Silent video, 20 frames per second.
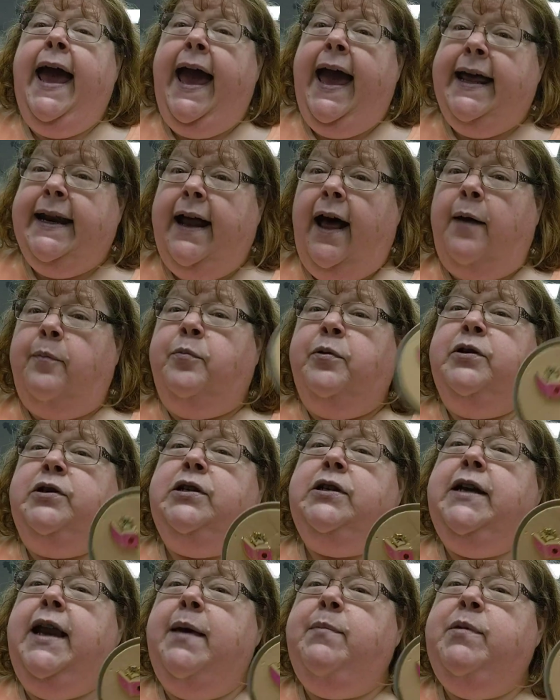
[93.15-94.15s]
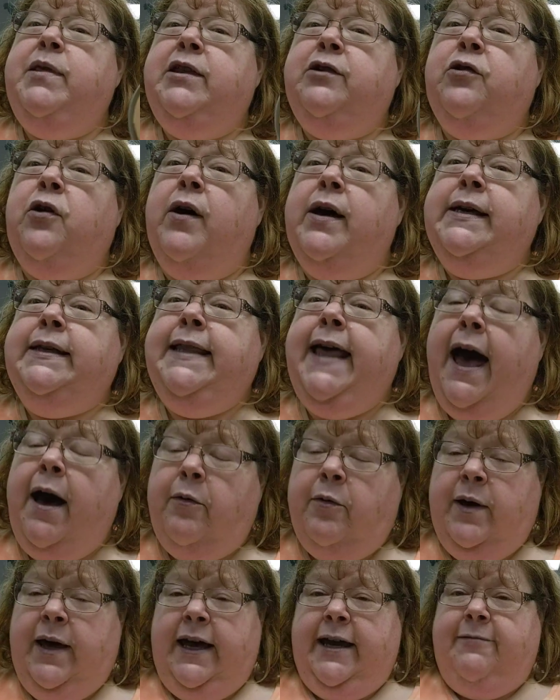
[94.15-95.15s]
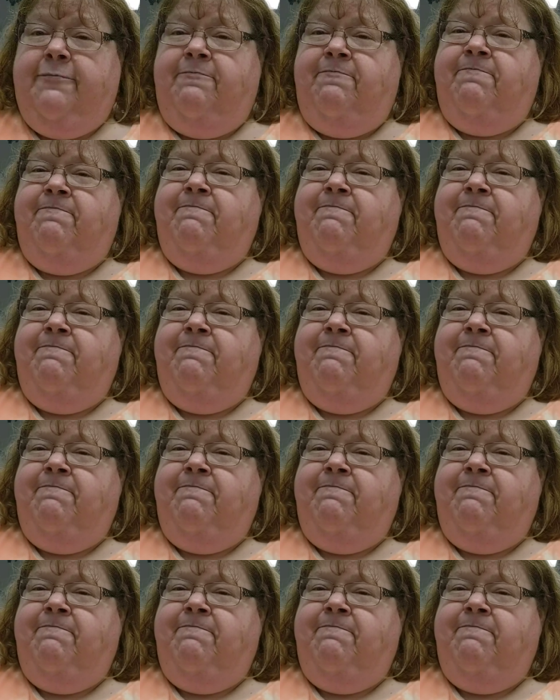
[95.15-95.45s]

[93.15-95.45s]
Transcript: and I'll put your name in the drawing that way.